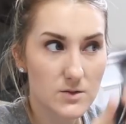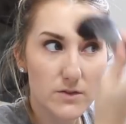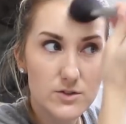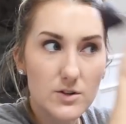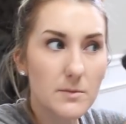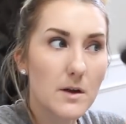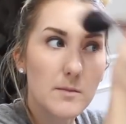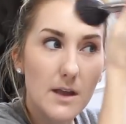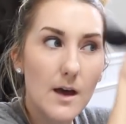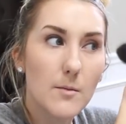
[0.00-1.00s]
I have a trip
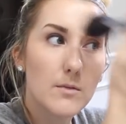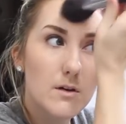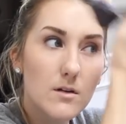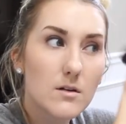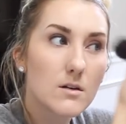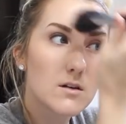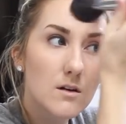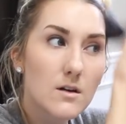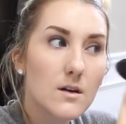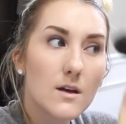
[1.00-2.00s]
coming up.
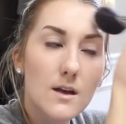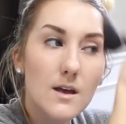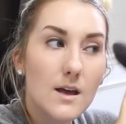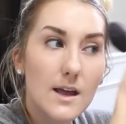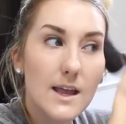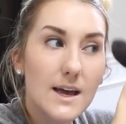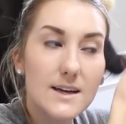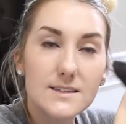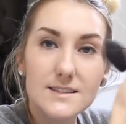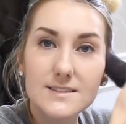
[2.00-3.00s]

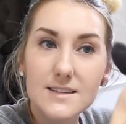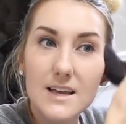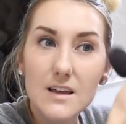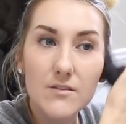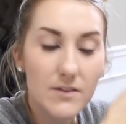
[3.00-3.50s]
And it's like